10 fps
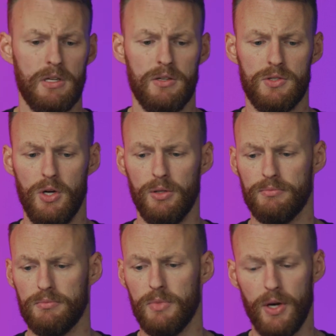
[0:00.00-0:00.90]
So
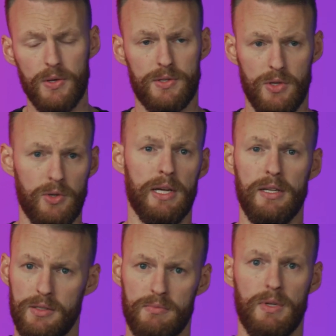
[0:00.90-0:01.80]
with those 2
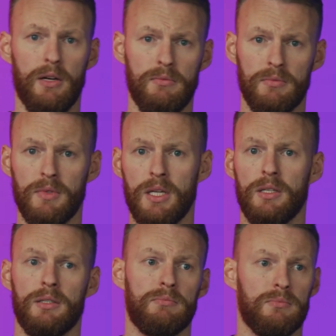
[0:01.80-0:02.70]
things,
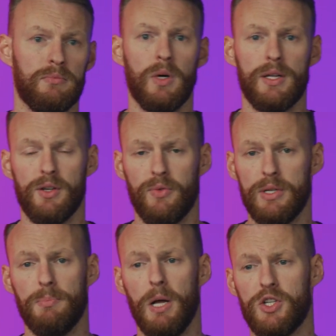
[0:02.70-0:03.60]
what is software
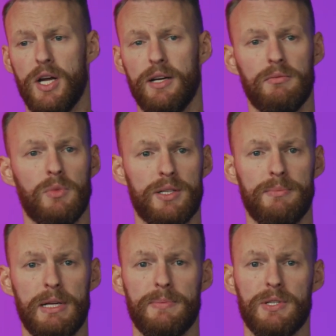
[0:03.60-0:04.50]
supply chain and what does it
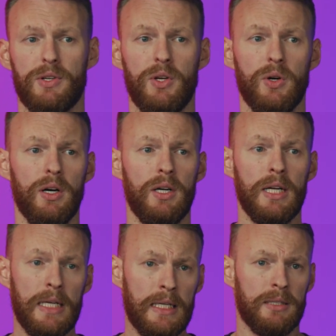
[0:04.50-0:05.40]
mean to be secure?
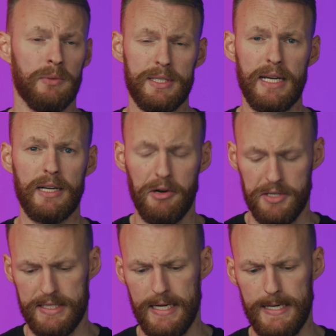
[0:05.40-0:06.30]
What's our
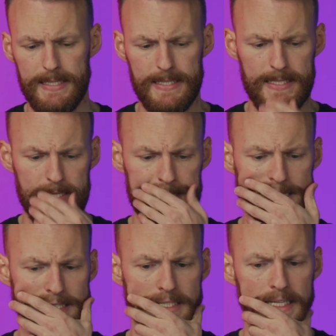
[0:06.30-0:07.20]
current state
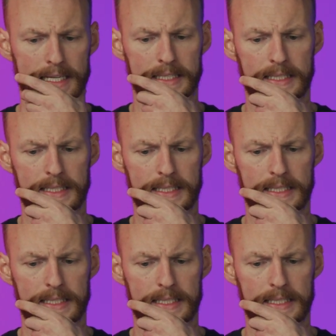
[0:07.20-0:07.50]
today?